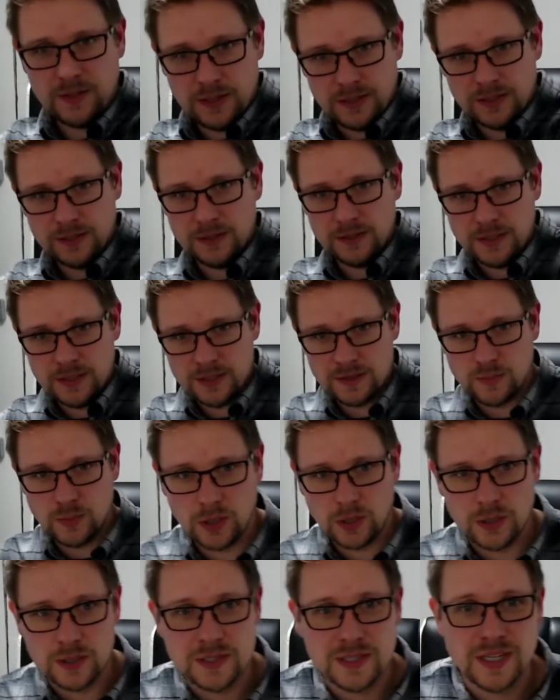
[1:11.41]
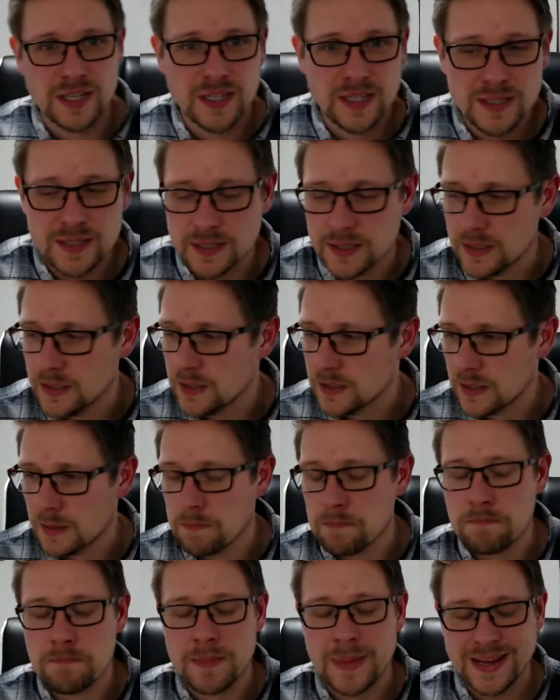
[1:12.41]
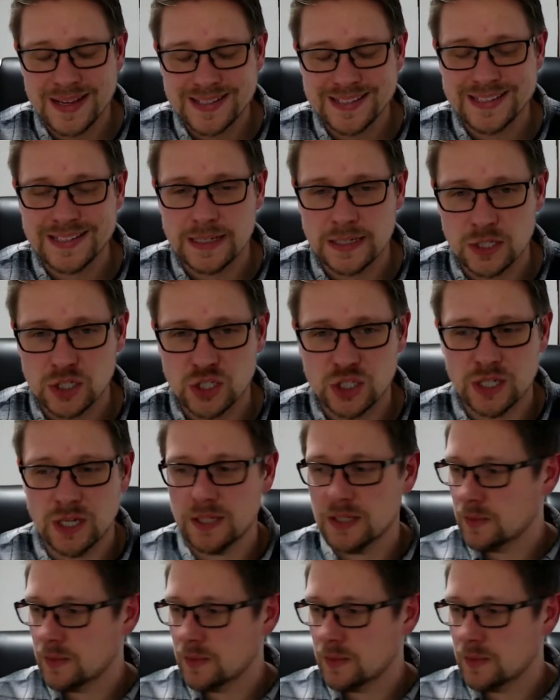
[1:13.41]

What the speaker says: at least, because it is messy as shit.